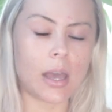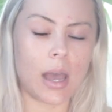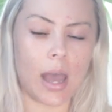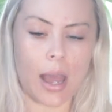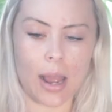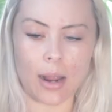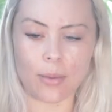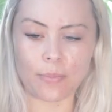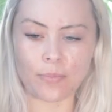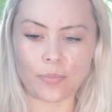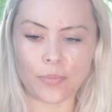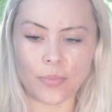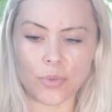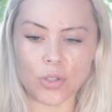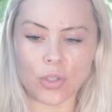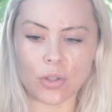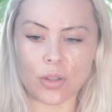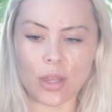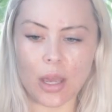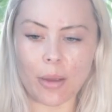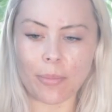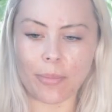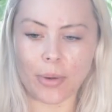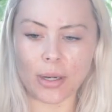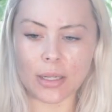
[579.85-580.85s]
So
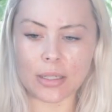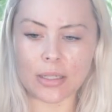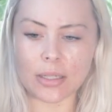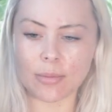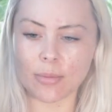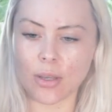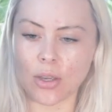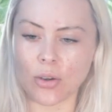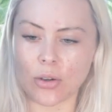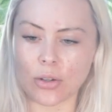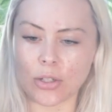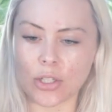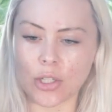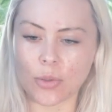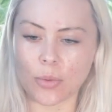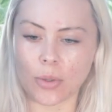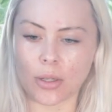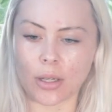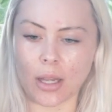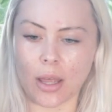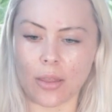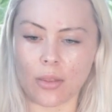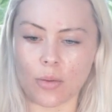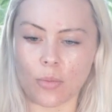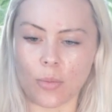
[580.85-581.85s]
that brings me on to
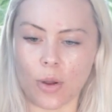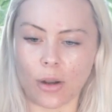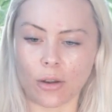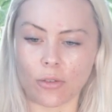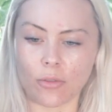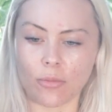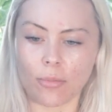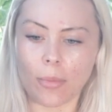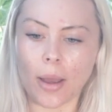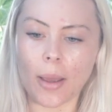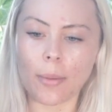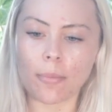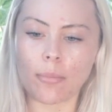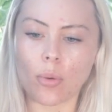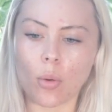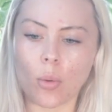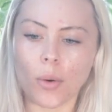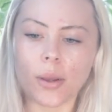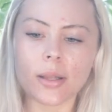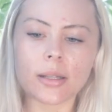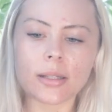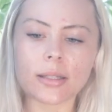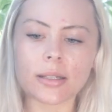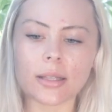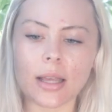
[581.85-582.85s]
another one of my
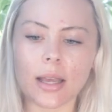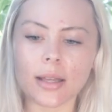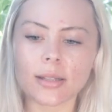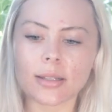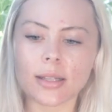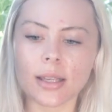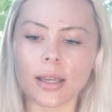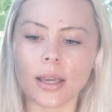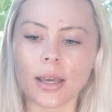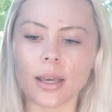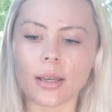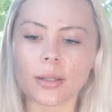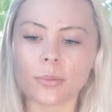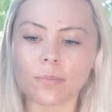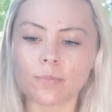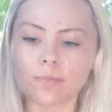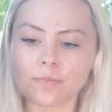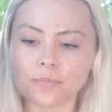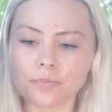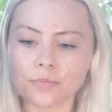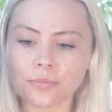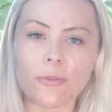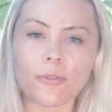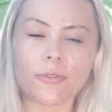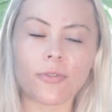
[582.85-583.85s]
points that's here.
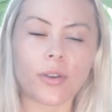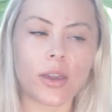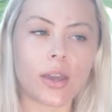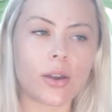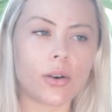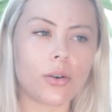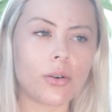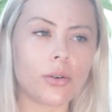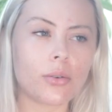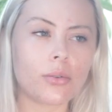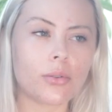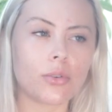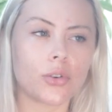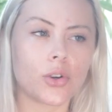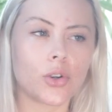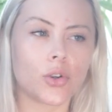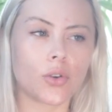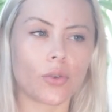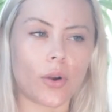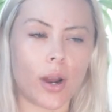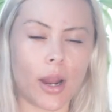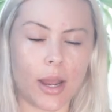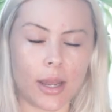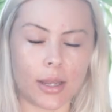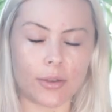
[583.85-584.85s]
Feel
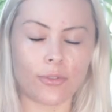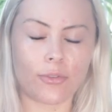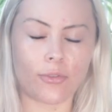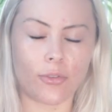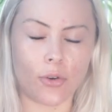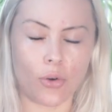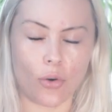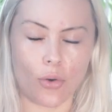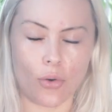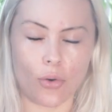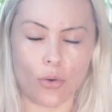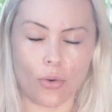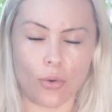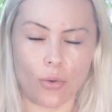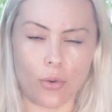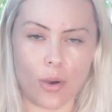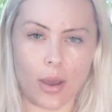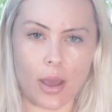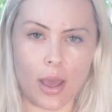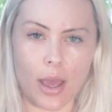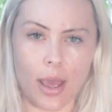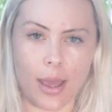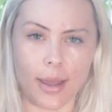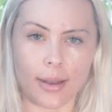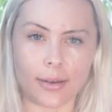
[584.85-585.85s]
grateful
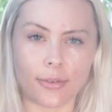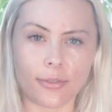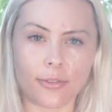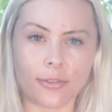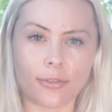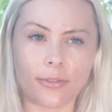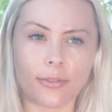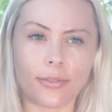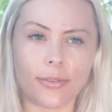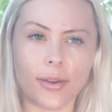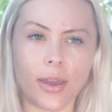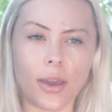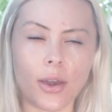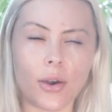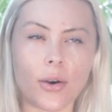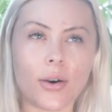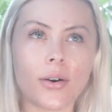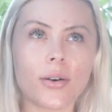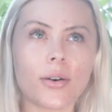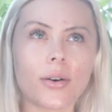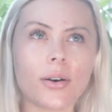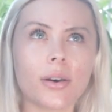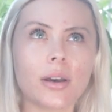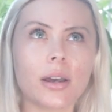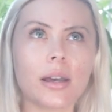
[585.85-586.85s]
and
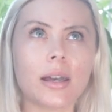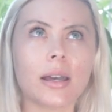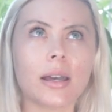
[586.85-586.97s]
feel